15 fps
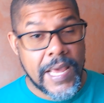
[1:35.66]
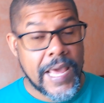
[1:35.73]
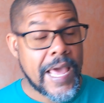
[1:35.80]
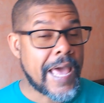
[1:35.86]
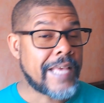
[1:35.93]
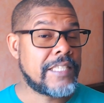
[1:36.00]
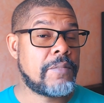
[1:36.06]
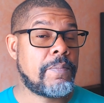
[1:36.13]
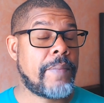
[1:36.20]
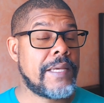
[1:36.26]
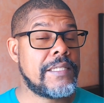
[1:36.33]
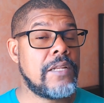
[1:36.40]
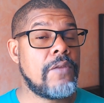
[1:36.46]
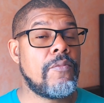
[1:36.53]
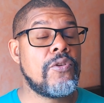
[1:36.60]

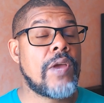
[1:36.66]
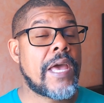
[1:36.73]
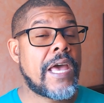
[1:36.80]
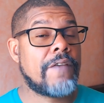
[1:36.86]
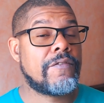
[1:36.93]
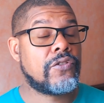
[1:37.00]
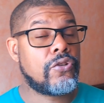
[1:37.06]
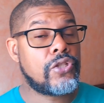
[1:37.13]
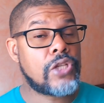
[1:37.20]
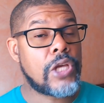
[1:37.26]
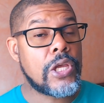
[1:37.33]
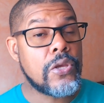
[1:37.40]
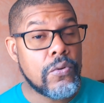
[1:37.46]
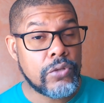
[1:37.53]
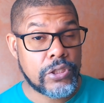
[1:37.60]
Especially when you have such a
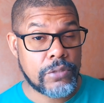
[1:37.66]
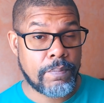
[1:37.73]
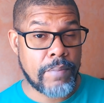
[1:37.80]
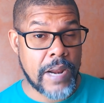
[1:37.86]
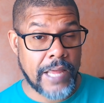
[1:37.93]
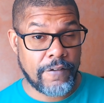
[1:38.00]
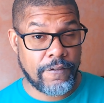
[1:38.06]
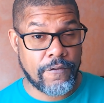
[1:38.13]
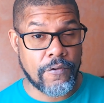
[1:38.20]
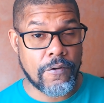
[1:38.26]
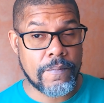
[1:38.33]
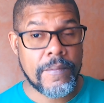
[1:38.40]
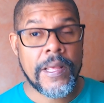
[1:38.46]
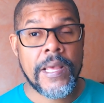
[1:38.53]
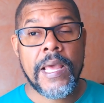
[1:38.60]
huge
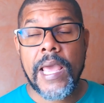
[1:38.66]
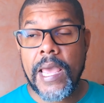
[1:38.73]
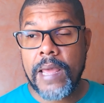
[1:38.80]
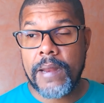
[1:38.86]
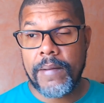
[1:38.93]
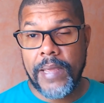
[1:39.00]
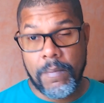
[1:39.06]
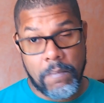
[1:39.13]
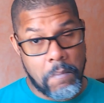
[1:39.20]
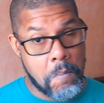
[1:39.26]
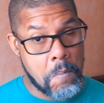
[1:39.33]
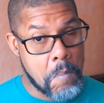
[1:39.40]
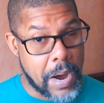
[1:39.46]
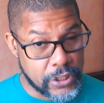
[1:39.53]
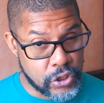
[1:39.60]
platform and
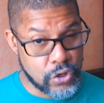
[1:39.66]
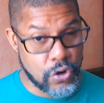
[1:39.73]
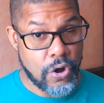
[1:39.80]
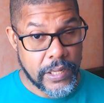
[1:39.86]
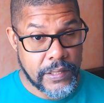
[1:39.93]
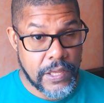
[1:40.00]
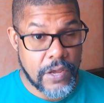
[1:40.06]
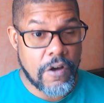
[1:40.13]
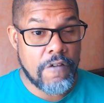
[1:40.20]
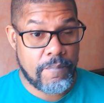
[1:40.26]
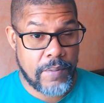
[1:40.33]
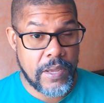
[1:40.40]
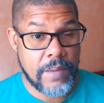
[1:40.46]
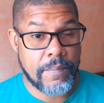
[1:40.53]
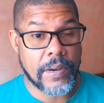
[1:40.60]
majority of
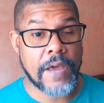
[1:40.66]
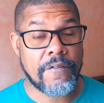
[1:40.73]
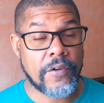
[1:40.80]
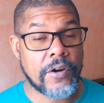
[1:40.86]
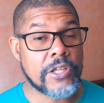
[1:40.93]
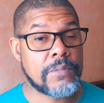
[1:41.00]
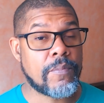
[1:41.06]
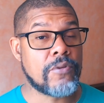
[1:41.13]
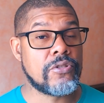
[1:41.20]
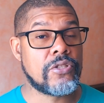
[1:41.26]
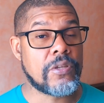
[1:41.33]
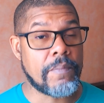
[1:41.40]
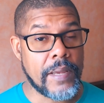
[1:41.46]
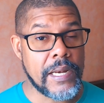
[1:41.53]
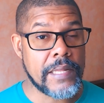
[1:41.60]
people have a
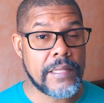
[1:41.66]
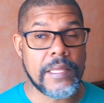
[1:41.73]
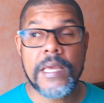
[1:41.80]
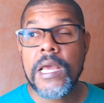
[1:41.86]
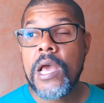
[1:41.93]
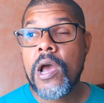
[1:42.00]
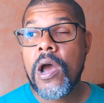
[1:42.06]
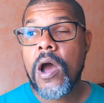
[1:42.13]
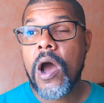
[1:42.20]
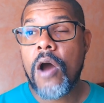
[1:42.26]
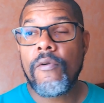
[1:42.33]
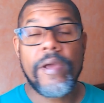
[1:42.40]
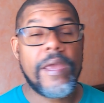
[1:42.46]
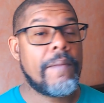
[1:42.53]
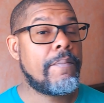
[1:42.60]
responsibility
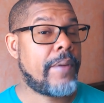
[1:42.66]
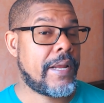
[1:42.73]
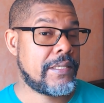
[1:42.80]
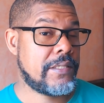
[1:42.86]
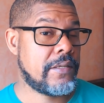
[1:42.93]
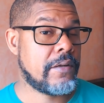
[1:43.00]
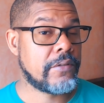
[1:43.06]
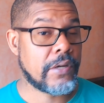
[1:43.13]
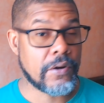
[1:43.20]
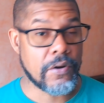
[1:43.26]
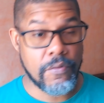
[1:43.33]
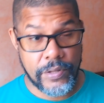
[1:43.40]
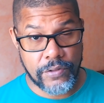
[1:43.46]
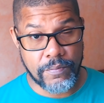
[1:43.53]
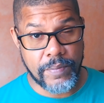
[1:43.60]
how impressionable they're
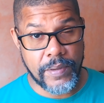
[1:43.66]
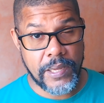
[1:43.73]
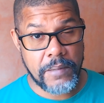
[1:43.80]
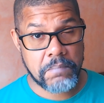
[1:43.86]
going to be.